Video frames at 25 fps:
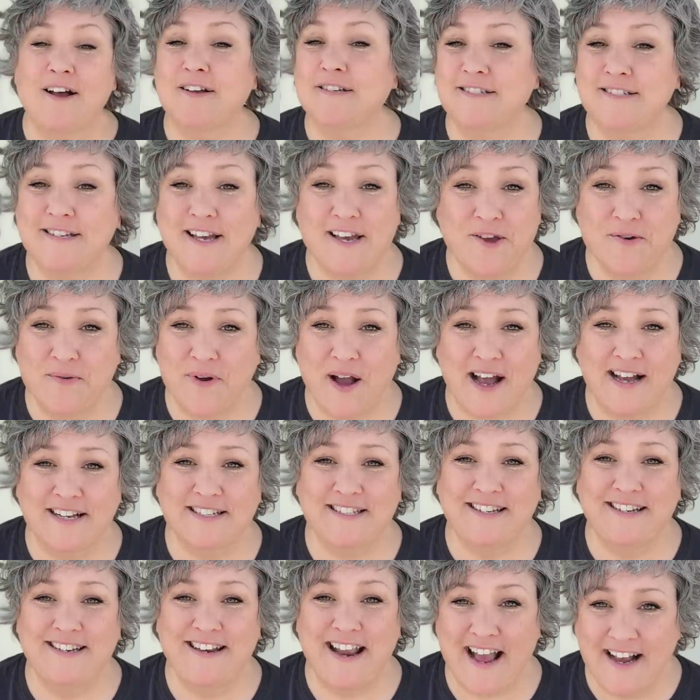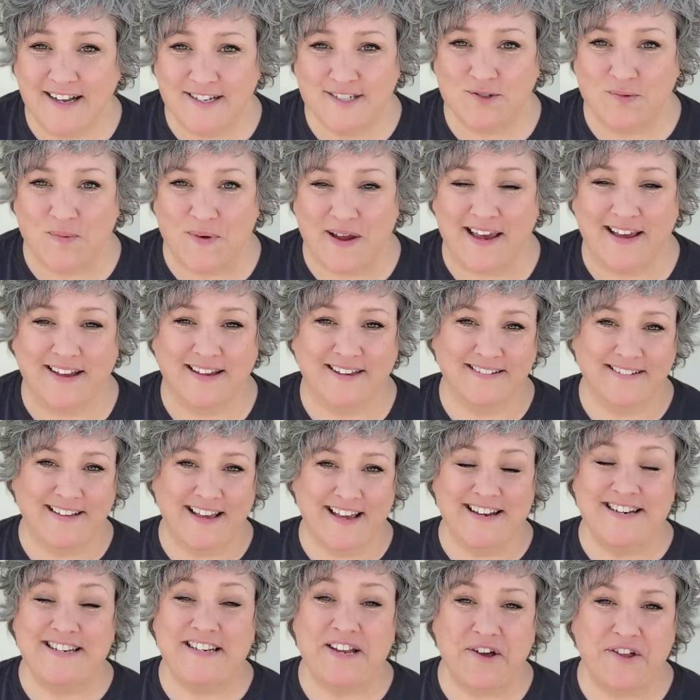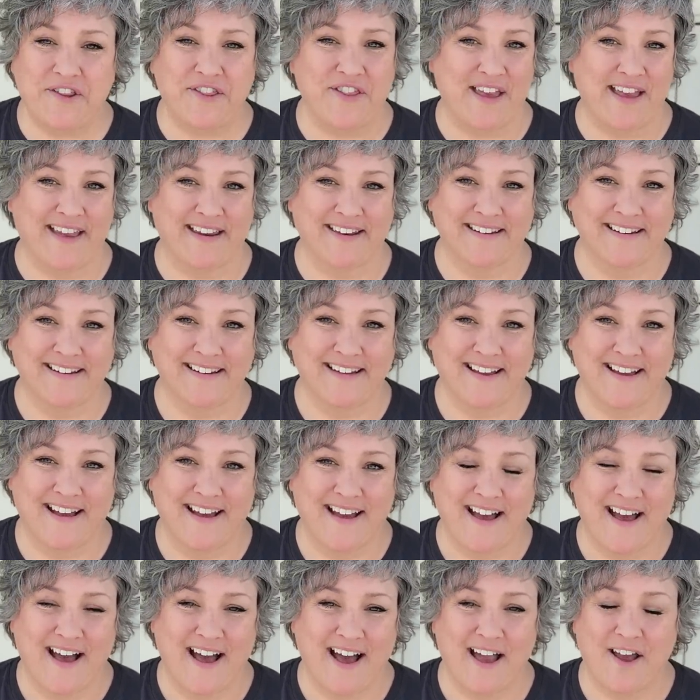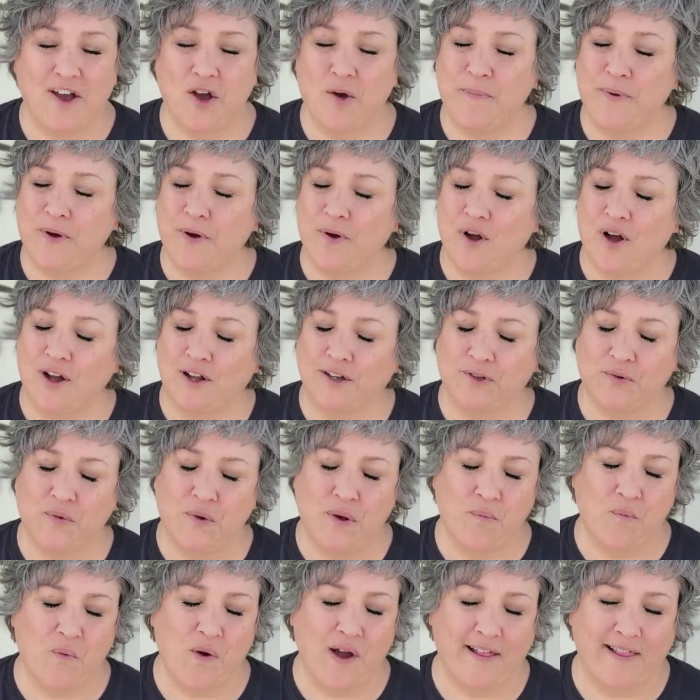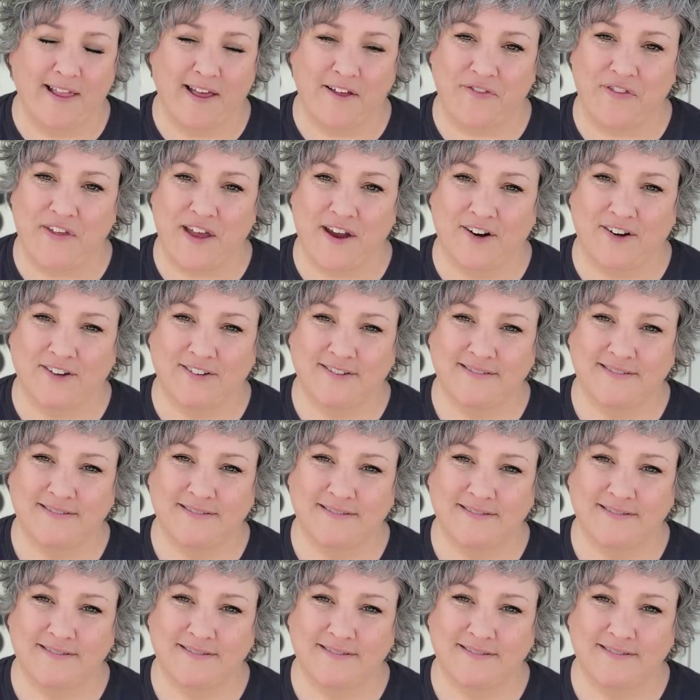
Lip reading: I'll see you guys next week. Until then, I hope you're all doing well out there.